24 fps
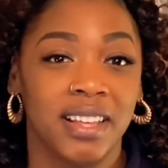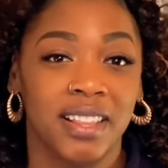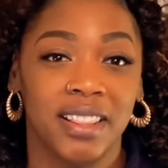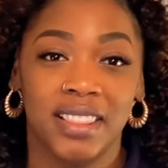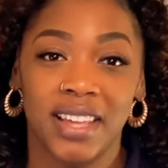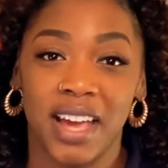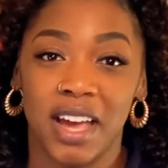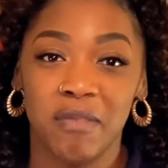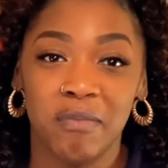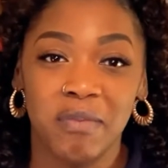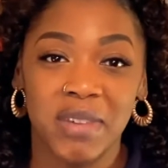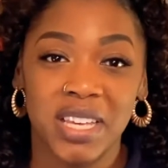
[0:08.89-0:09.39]

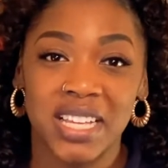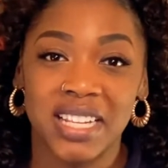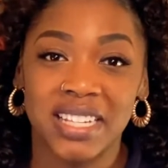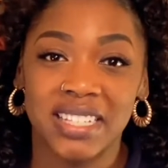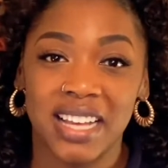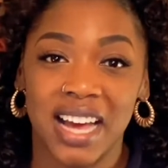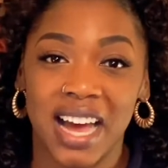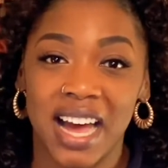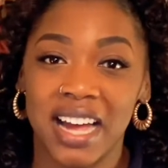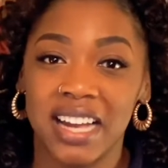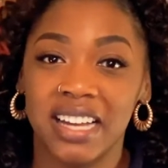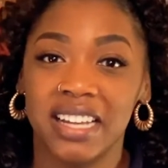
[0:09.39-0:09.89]
That means
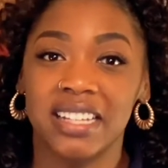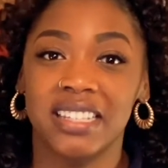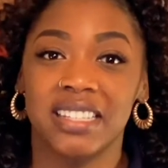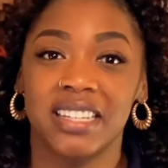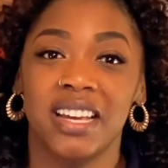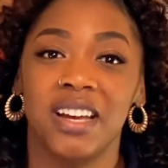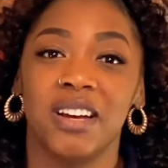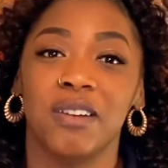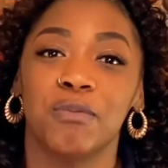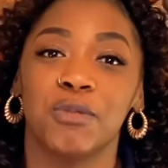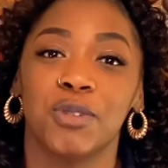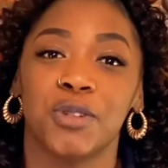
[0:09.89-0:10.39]
I get to
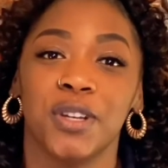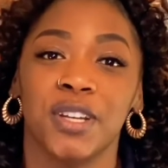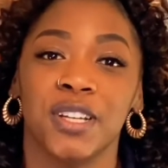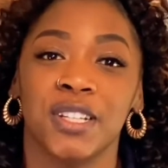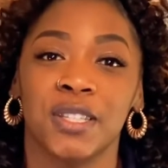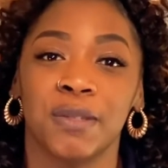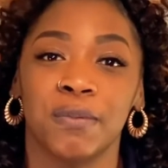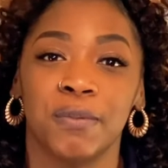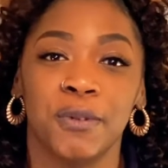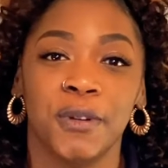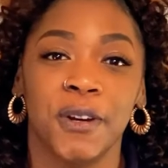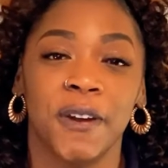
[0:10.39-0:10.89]
help
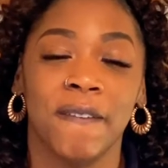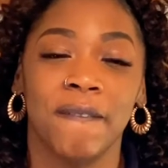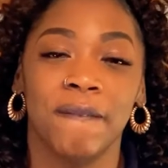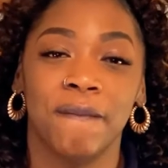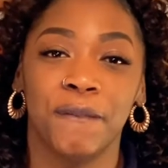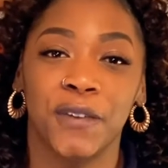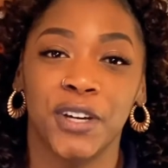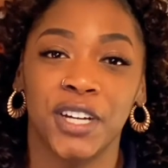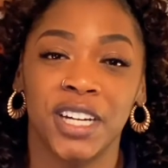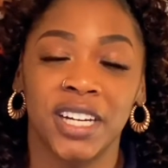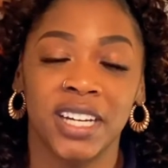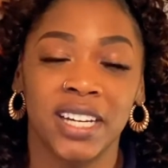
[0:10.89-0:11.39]
transport
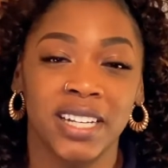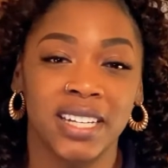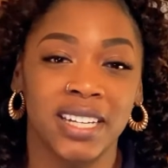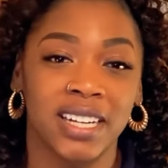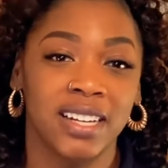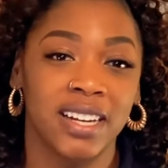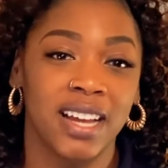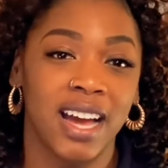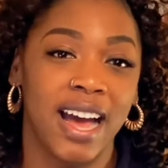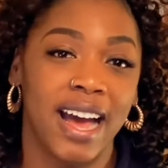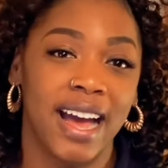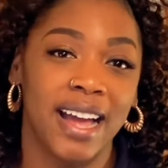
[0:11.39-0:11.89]
fun
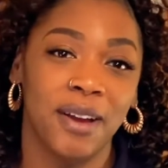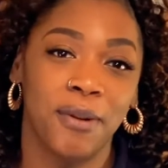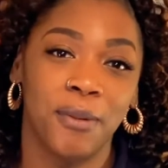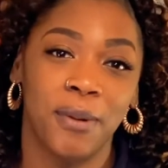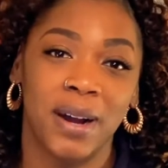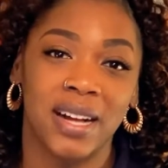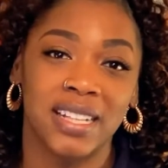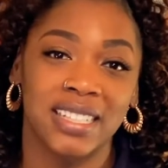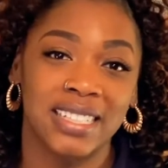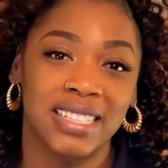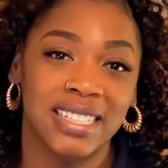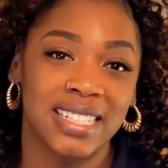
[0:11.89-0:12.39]
and high
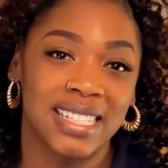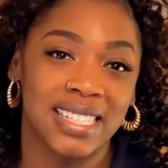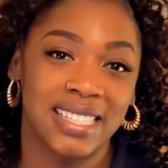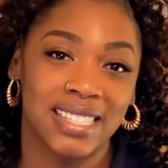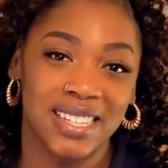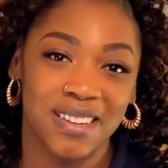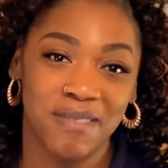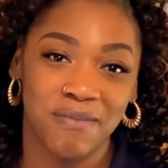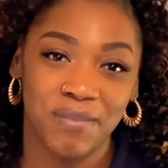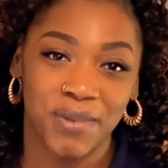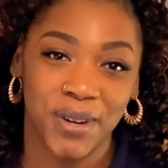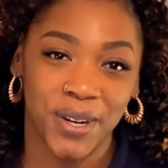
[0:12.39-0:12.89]
quality
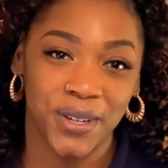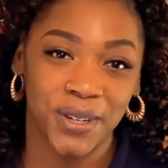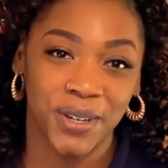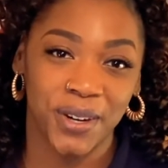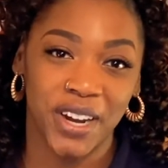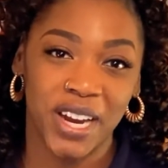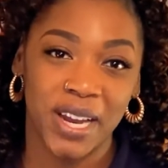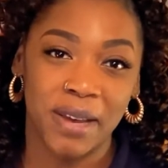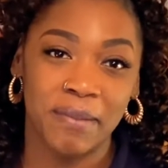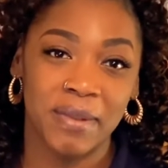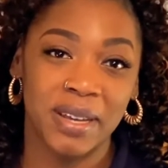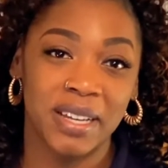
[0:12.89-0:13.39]
STEM
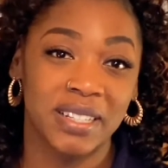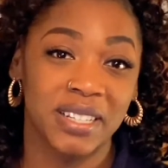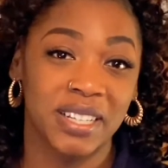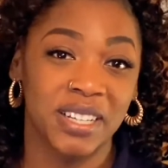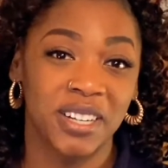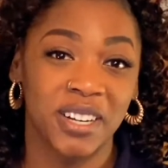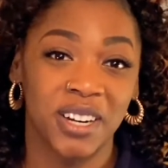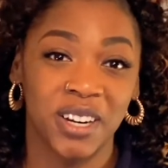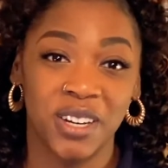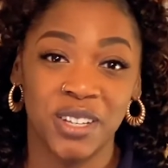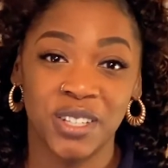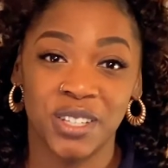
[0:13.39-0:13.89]
programming to
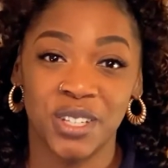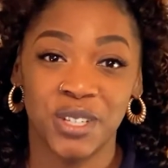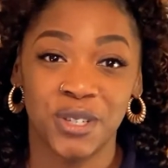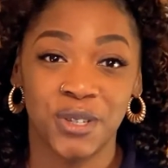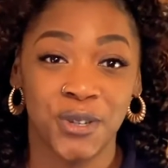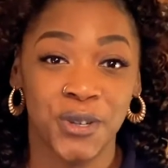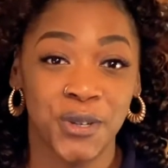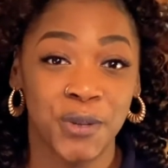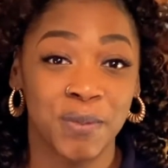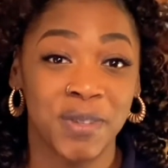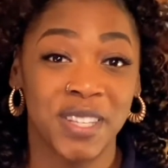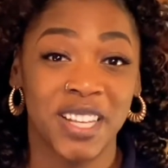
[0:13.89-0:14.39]
girls and
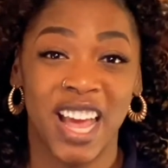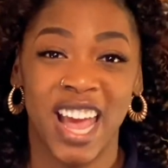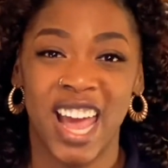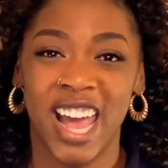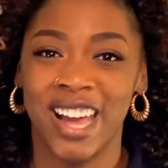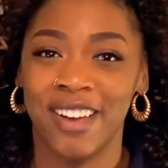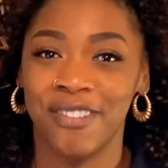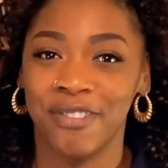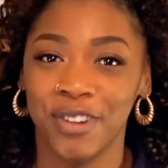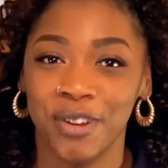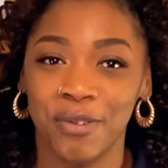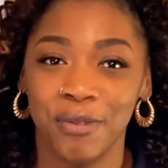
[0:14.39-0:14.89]
troops
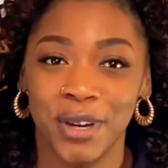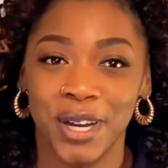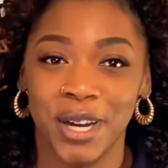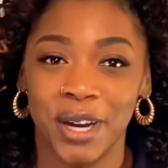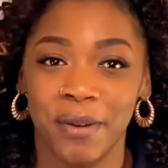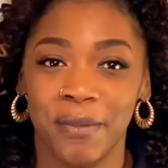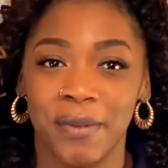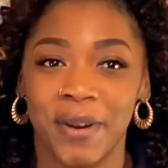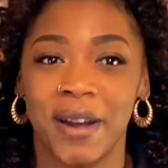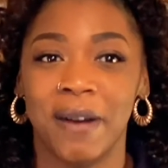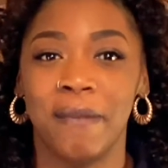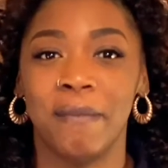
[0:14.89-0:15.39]
everywhere
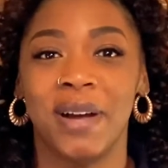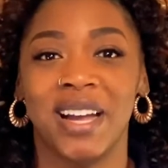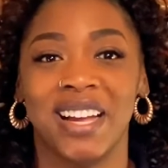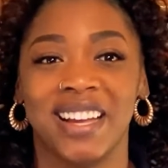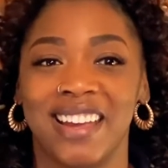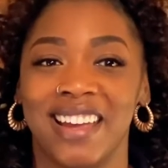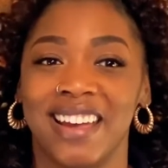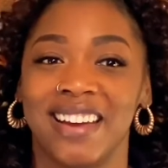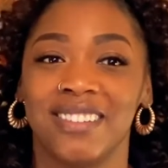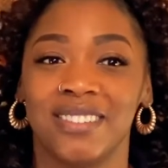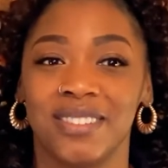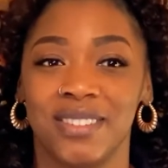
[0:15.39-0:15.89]
around my
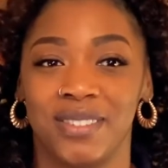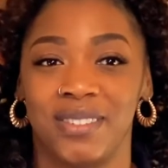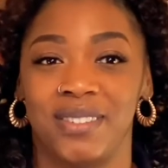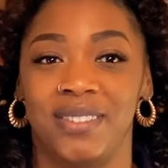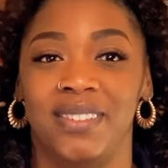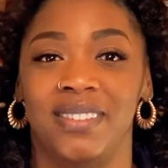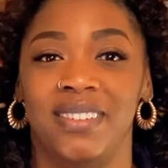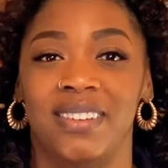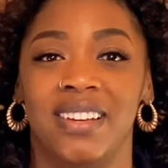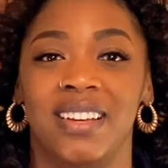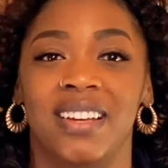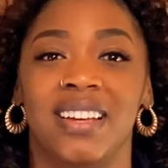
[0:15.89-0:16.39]
council.